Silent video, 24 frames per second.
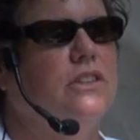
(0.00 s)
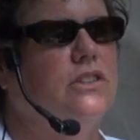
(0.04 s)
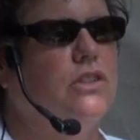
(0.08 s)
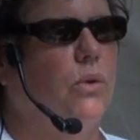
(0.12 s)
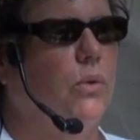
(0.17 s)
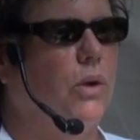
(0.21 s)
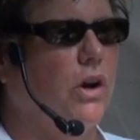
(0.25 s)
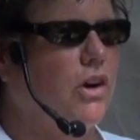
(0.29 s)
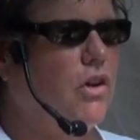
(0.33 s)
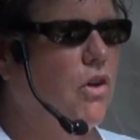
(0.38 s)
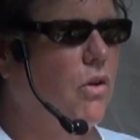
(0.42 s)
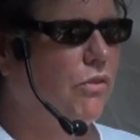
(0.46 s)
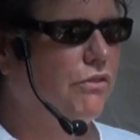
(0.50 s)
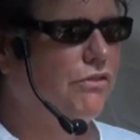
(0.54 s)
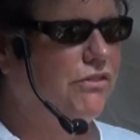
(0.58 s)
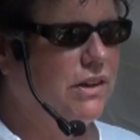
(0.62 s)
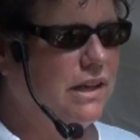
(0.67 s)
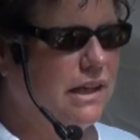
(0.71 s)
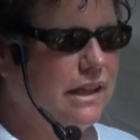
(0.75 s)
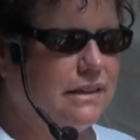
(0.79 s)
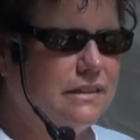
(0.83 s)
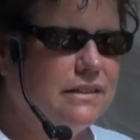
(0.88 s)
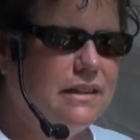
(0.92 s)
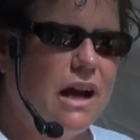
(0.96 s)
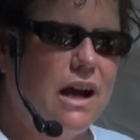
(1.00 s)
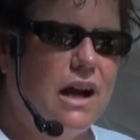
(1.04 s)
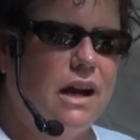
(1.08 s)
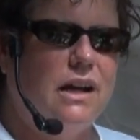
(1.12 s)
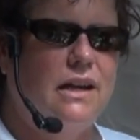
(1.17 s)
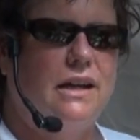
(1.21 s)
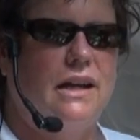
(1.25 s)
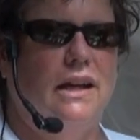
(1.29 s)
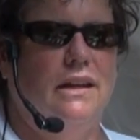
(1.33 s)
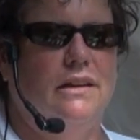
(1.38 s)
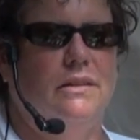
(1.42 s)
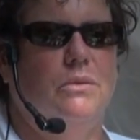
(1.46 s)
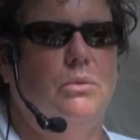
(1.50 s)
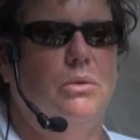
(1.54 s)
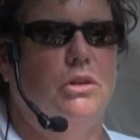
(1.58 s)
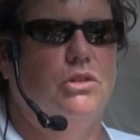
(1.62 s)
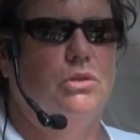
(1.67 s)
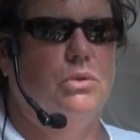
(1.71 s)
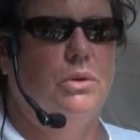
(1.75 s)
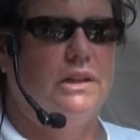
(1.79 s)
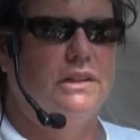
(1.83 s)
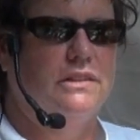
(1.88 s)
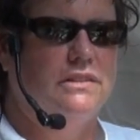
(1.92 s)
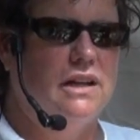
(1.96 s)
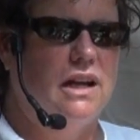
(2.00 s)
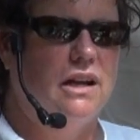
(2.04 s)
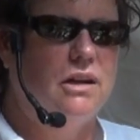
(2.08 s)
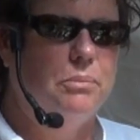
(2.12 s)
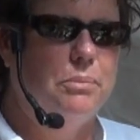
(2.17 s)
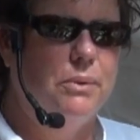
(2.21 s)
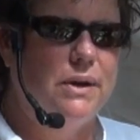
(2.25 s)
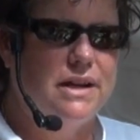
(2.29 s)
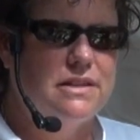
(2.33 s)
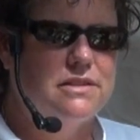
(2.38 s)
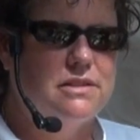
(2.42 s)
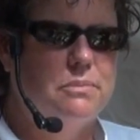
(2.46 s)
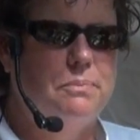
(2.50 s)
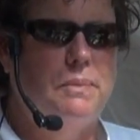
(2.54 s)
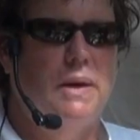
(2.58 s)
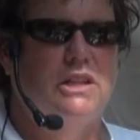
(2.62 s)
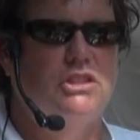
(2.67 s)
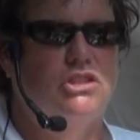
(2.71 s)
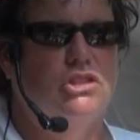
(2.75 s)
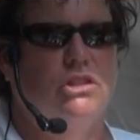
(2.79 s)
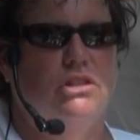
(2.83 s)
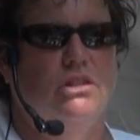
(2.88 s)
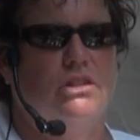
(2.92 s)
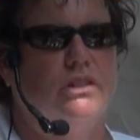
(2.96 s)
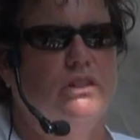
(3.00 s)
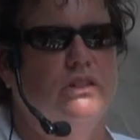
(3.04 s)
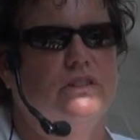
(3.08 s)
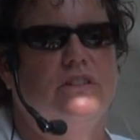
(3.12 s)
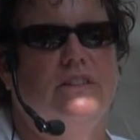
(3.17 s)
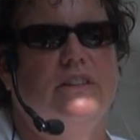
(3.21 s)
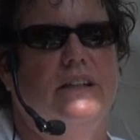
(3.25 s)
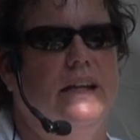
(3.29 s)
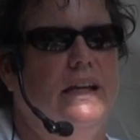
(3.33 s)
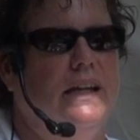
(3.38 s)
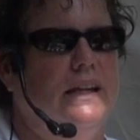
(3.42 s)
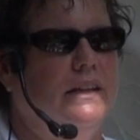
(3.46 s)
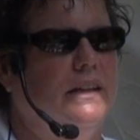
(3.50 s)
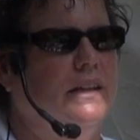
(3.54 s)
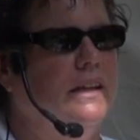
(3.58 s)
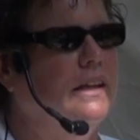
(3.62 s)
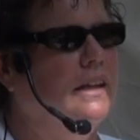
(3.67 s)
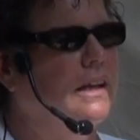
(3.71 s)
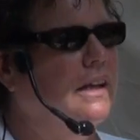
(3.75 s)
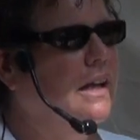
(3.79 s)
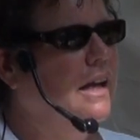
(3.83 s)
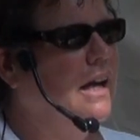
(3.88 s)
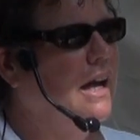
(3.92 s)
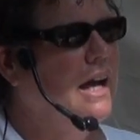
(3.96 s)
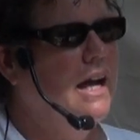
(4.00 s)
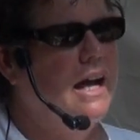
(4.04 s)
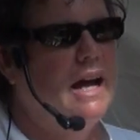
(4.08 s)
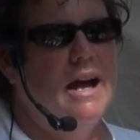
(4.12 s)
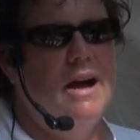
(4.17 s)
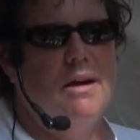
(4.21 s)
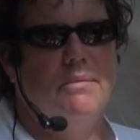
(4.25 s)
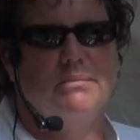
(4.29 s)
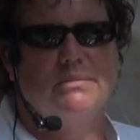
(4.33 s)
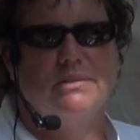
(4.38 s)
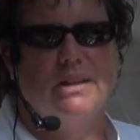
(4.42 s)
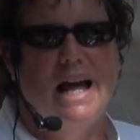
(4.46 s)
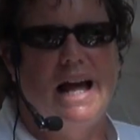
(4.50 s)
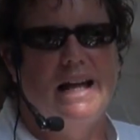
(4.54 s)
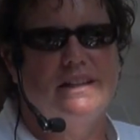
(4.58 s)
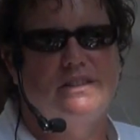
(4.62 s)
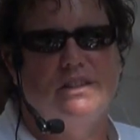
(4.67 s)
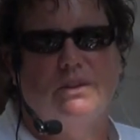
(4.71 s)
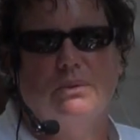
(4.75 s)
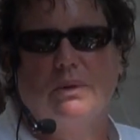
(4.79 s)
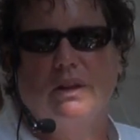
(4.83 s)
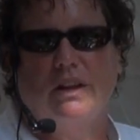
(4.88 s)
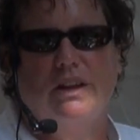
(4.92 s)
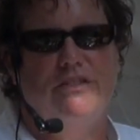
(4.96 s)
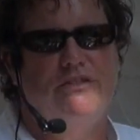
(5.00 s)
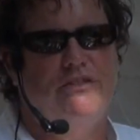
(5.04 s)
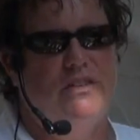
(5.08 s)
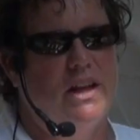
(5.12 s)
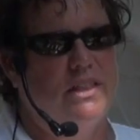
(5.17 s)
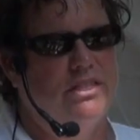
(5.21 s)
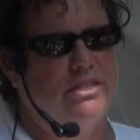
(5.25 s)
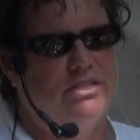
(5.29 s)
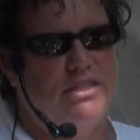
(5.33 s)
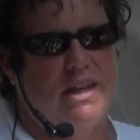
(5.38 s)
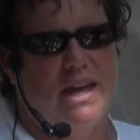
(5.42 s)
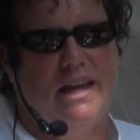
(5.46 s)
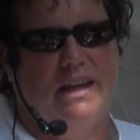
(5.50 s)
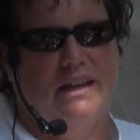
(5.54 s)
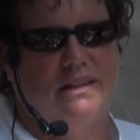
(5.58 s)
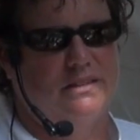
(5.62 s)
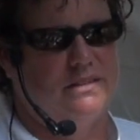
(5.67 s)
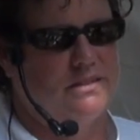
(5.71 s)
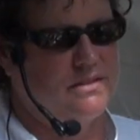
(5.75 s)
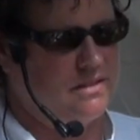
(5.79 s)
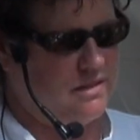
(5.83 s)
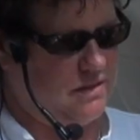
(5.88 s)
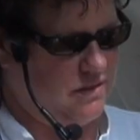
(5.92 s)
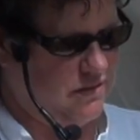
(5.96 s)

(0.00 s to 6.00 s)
So we're confying duck, and we're doing duck breast specials, and lots of really fun things.